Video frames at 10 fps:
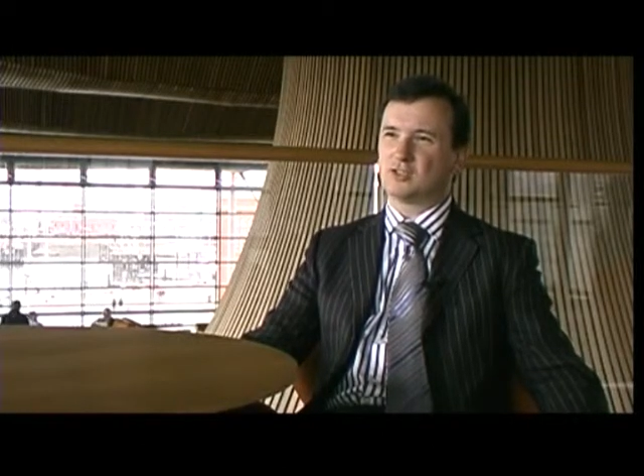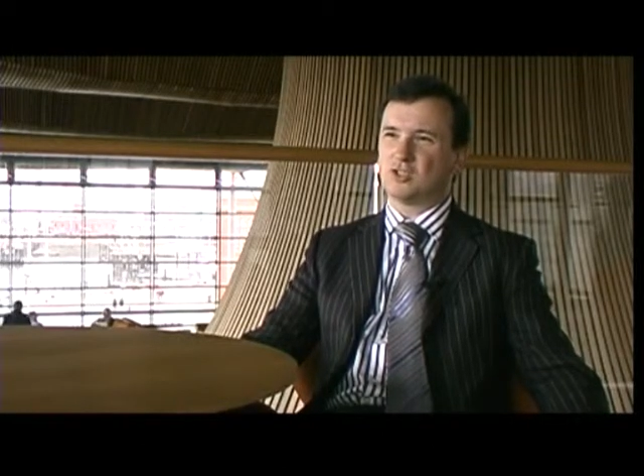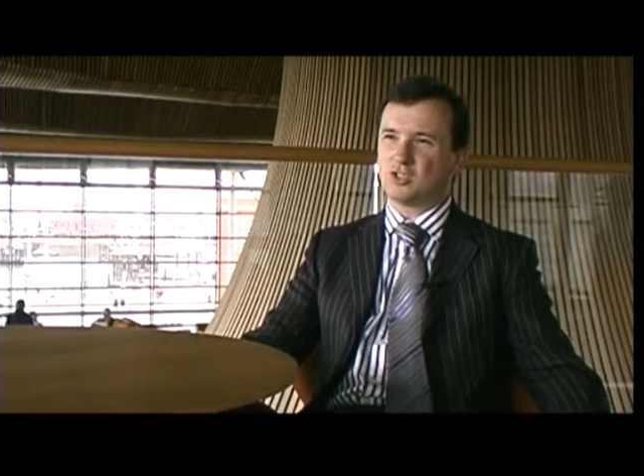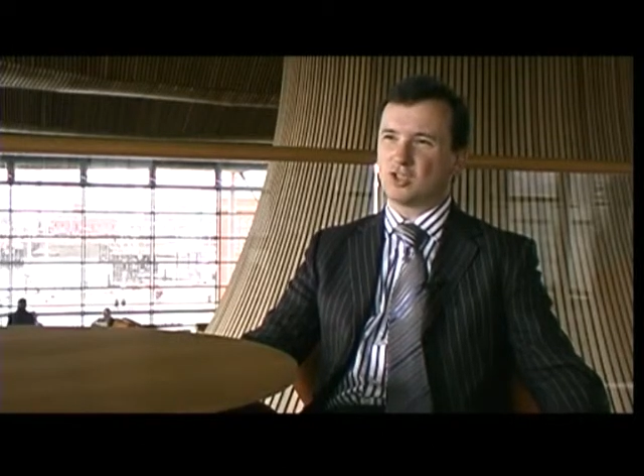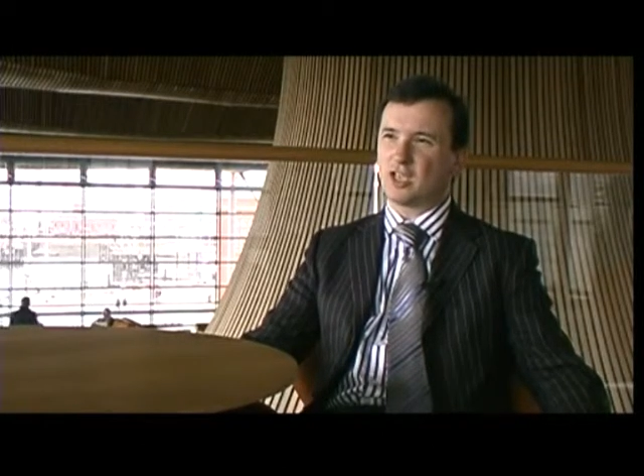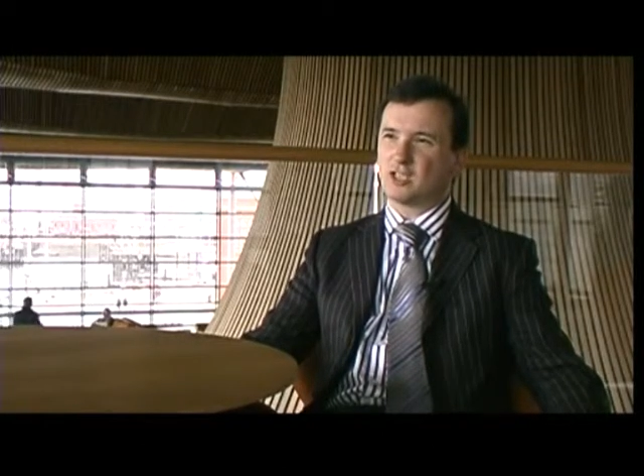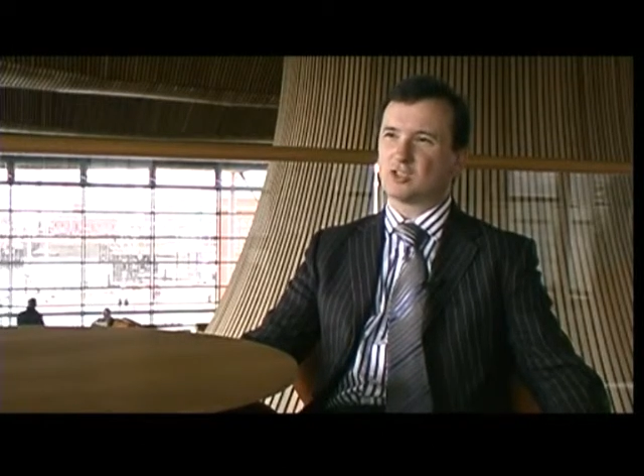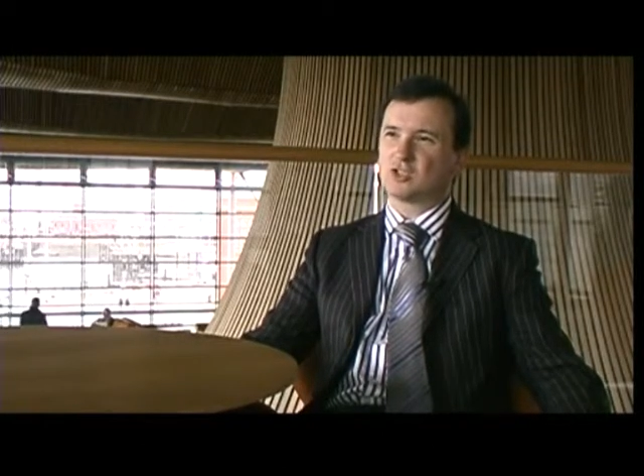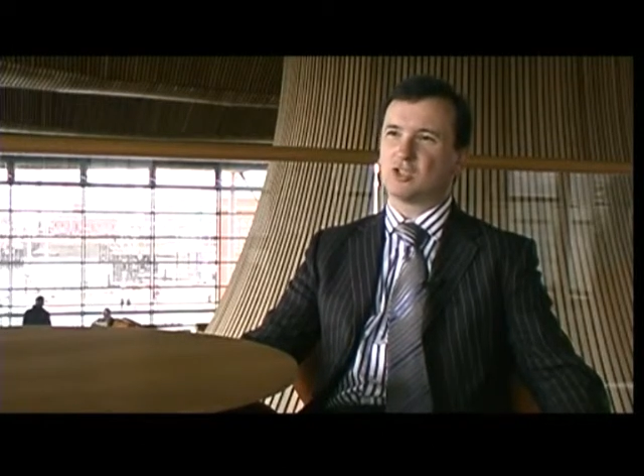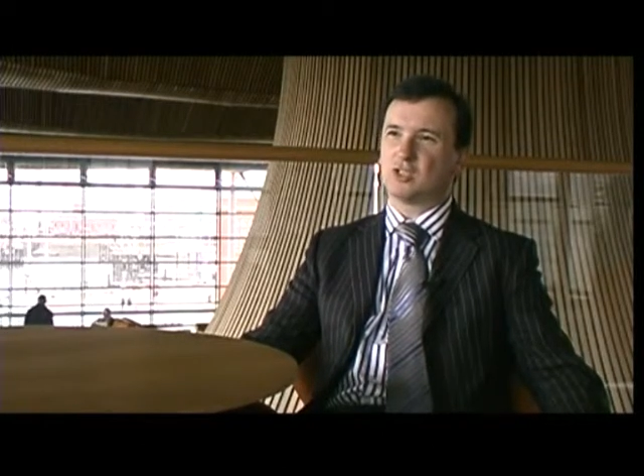she
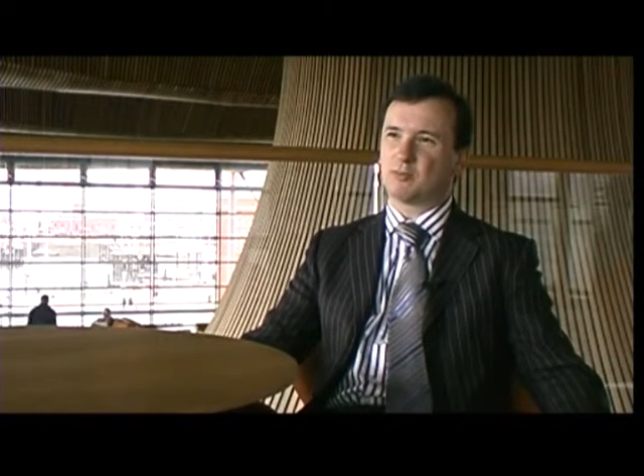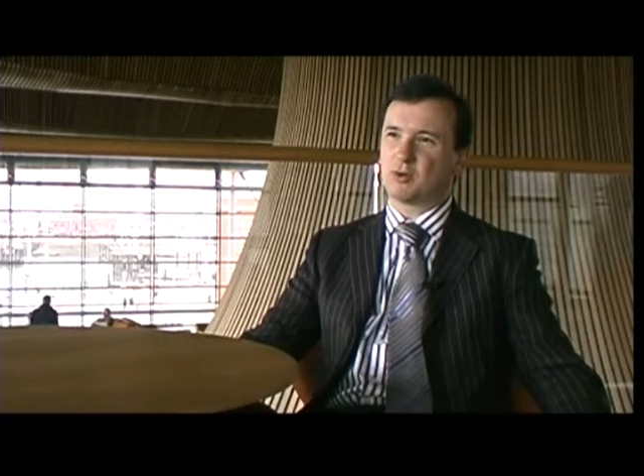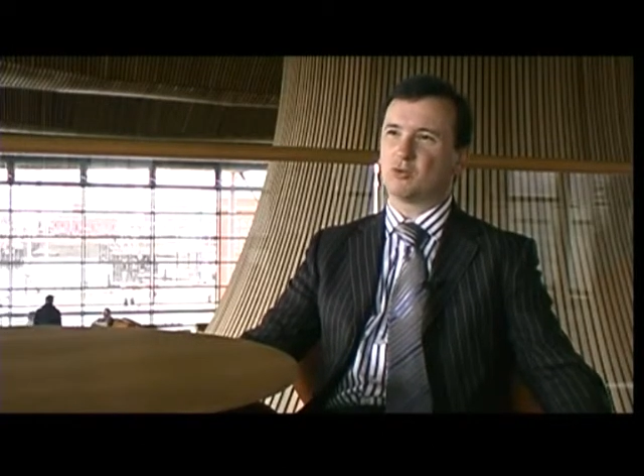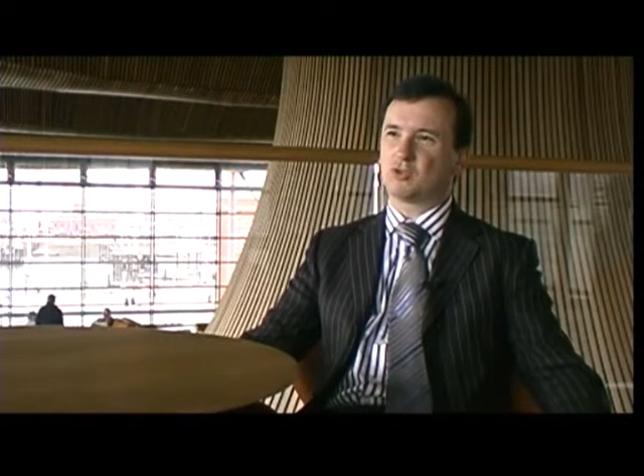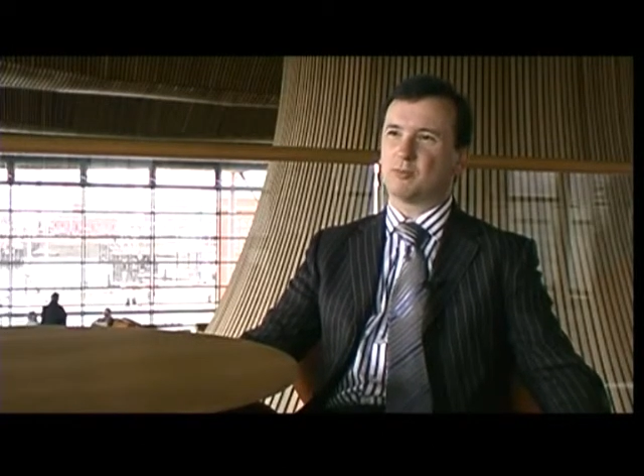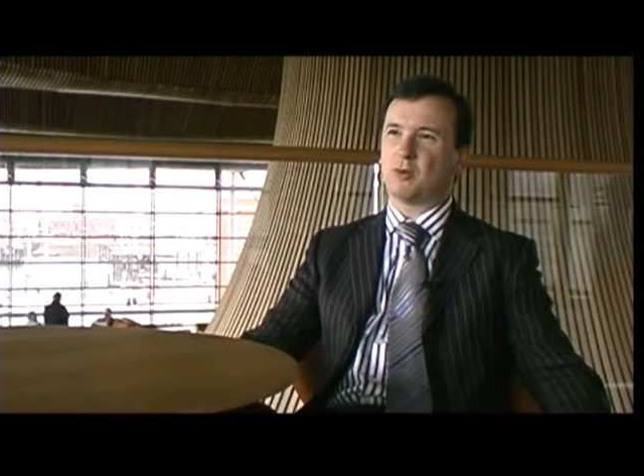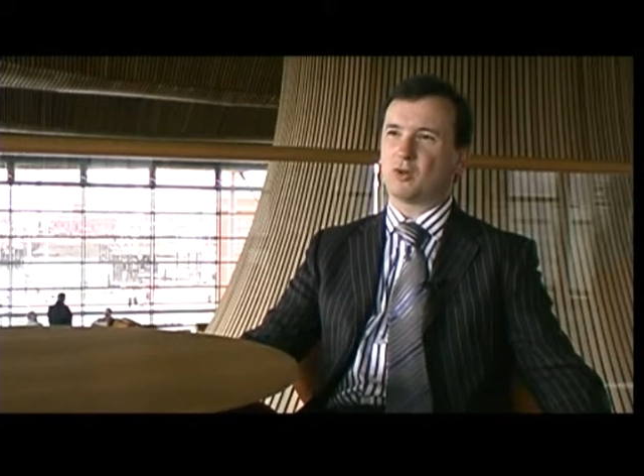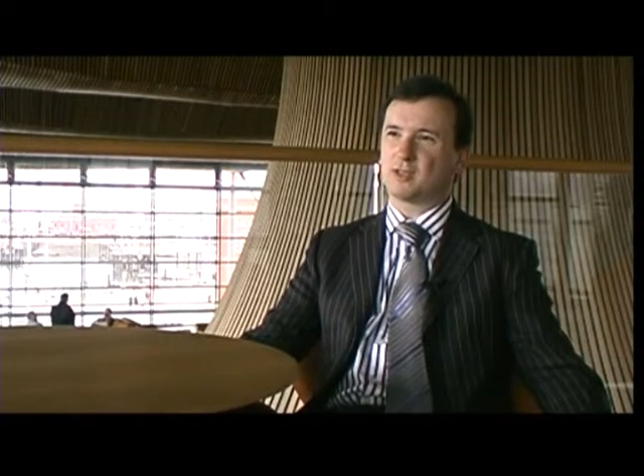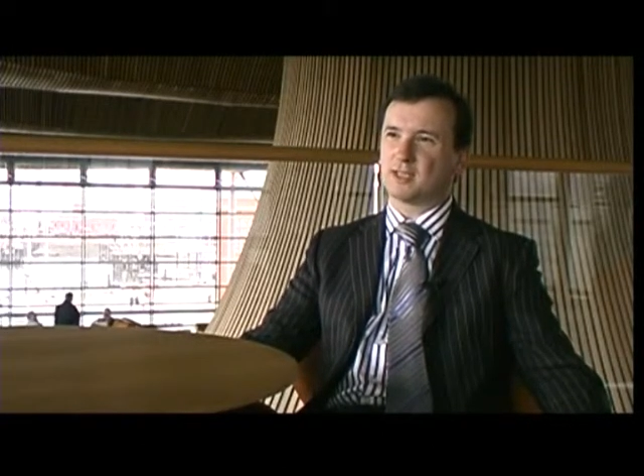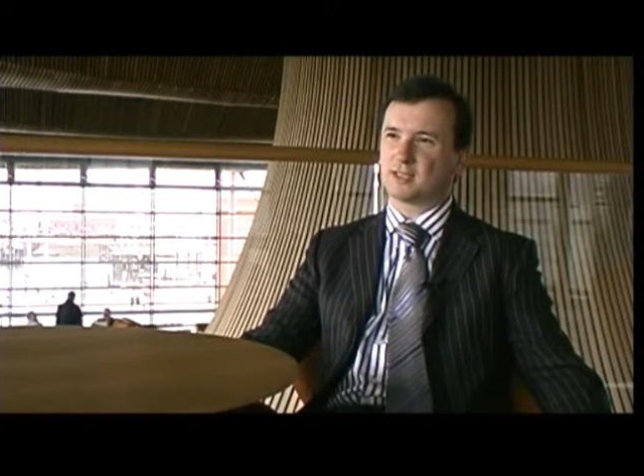changed the approach to
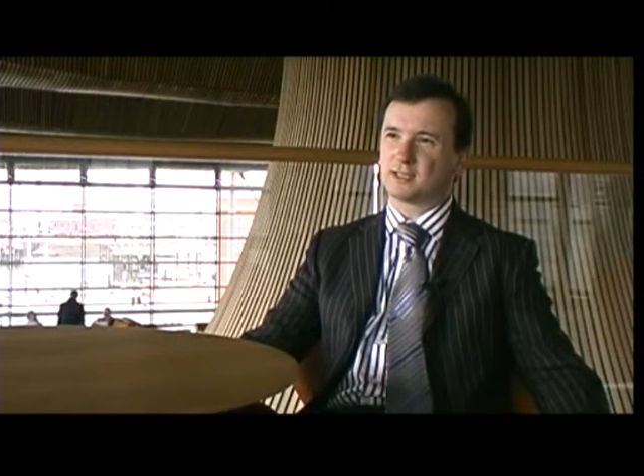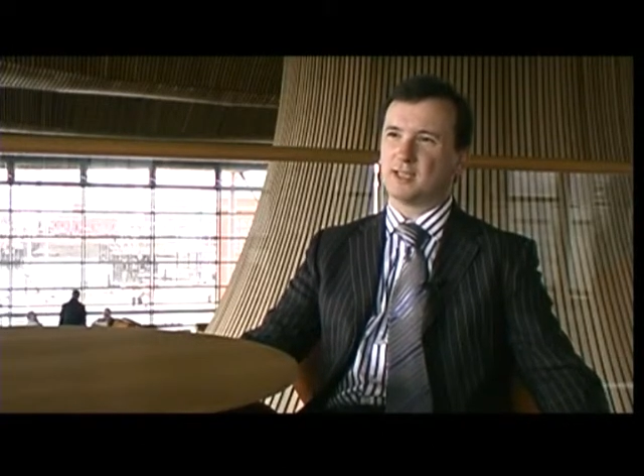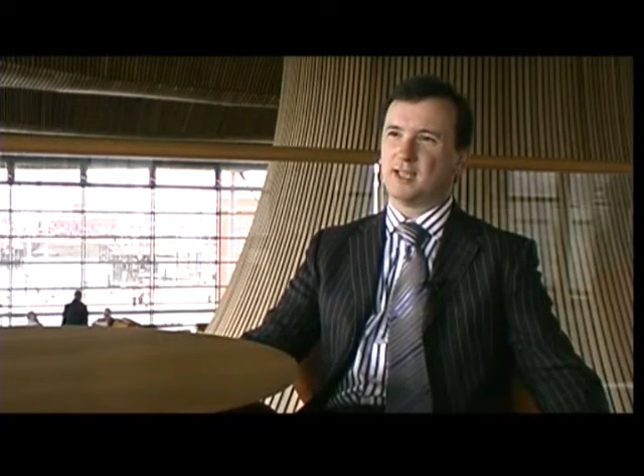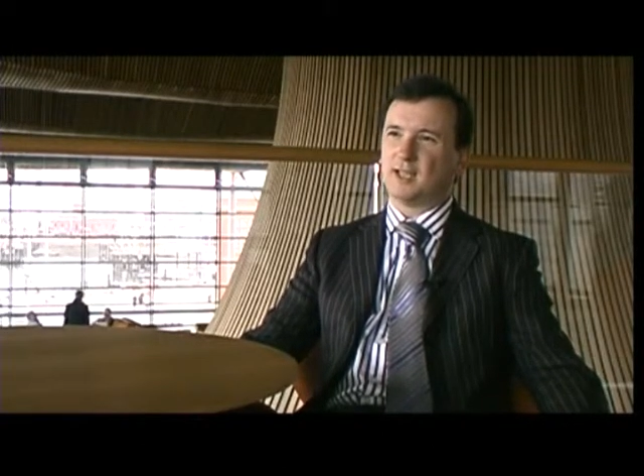politics,